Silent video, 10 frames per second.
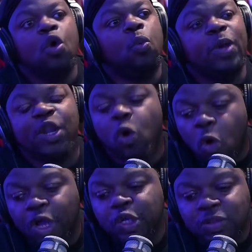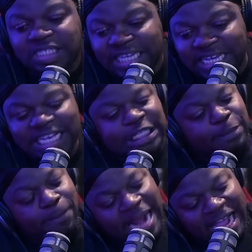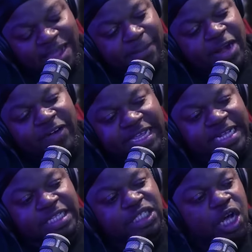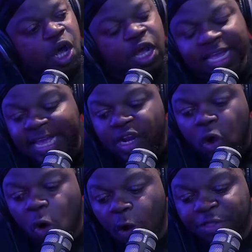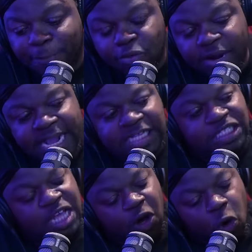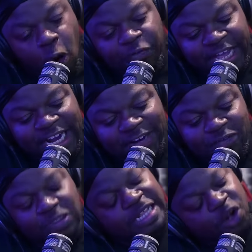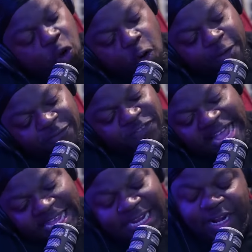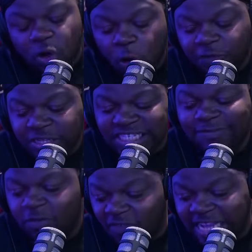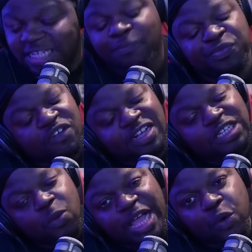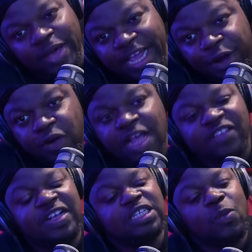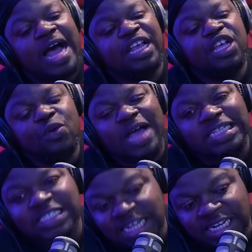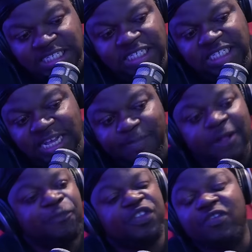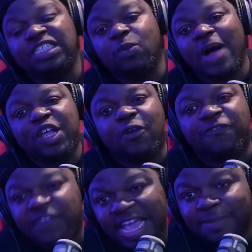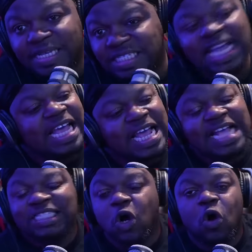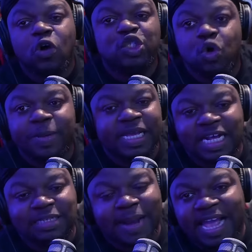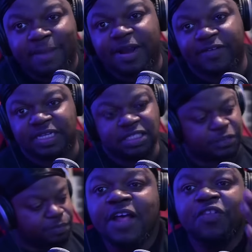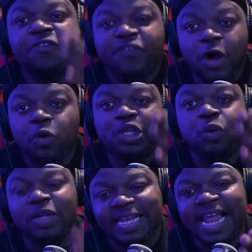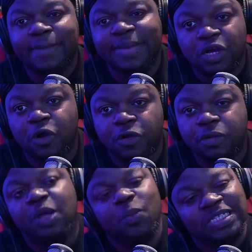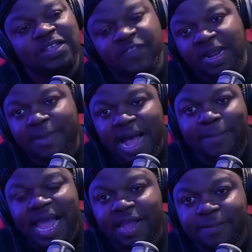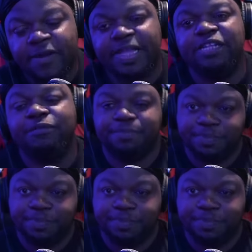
When all you see is black Americans getting all the praise, they are all the heroes, they did all the fighting, they did all the civil rights. The reason why you here, the reason why you got citizenship, the reason why you're famous, it's all due because of black Americans. The phone you looking at me on was invented by a black American.